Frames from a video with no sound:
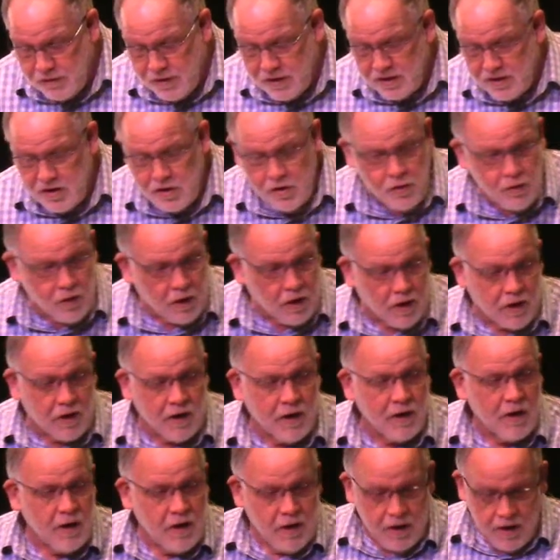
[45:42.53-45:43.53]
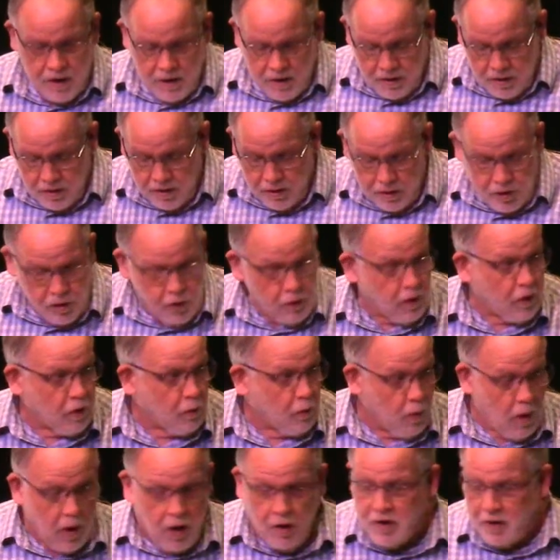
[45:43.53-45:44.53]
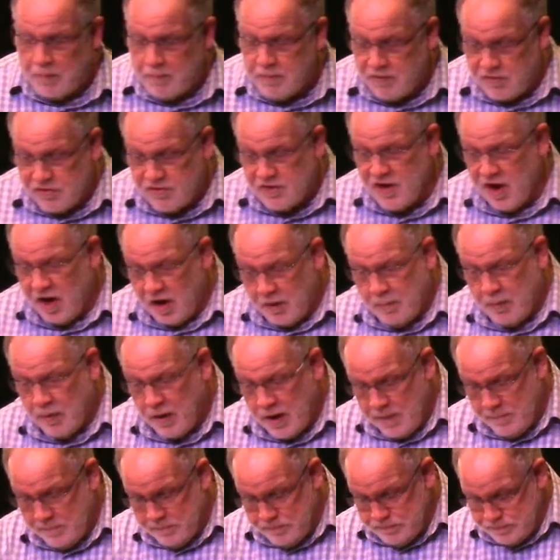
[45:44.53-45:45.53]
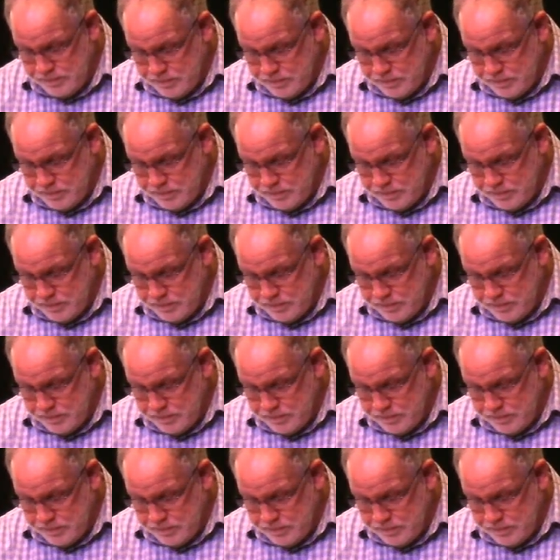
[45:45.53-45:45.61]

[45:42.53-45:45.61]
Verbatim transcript: then you are, you are welcome to celebrate.